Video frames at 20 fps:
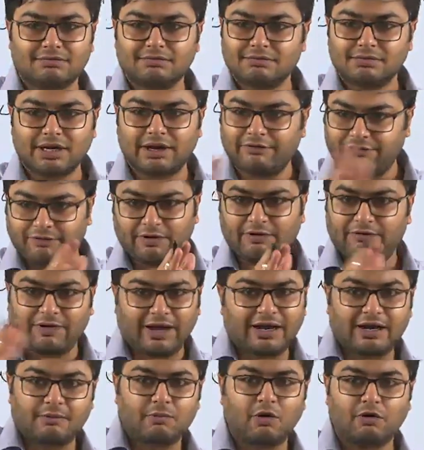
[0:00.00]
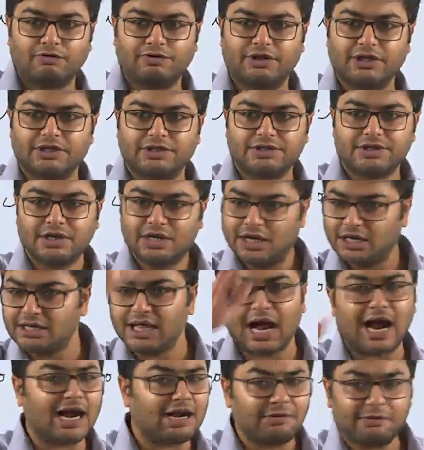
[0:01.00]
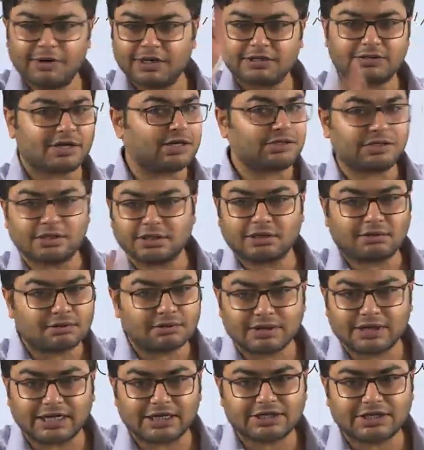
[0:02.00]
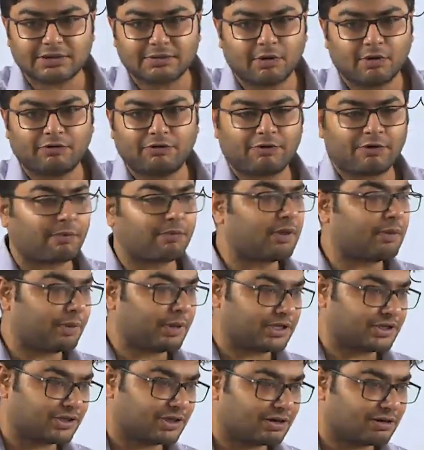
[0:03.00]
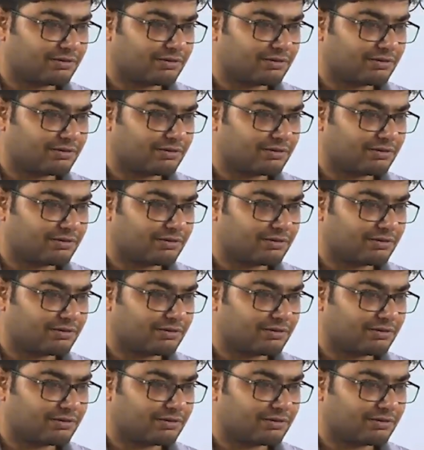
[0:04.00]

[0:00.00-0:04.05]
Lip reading: if I remove this, the administration gets removed from the picture.